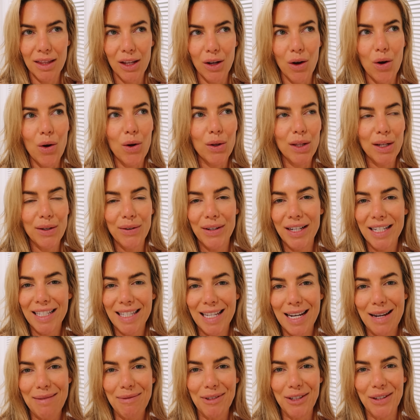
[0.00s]
The only
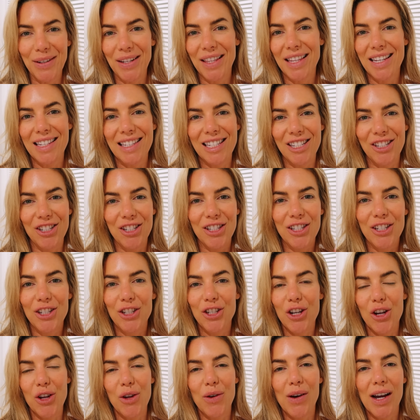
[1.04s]
reason I'm doing this is just to
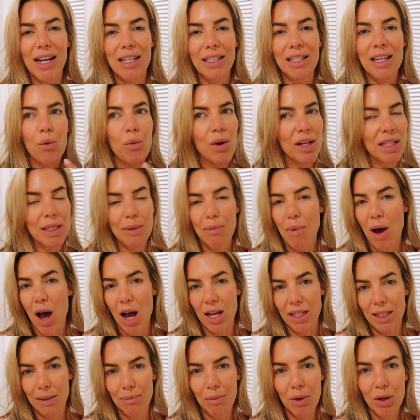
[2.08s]
show you guys what's
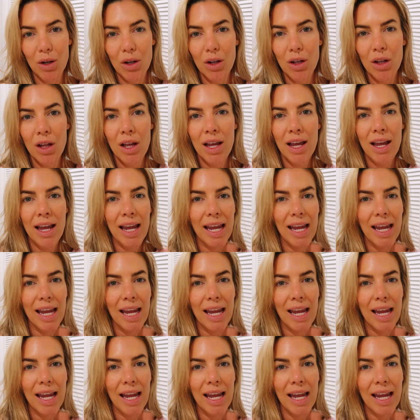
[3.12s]
possible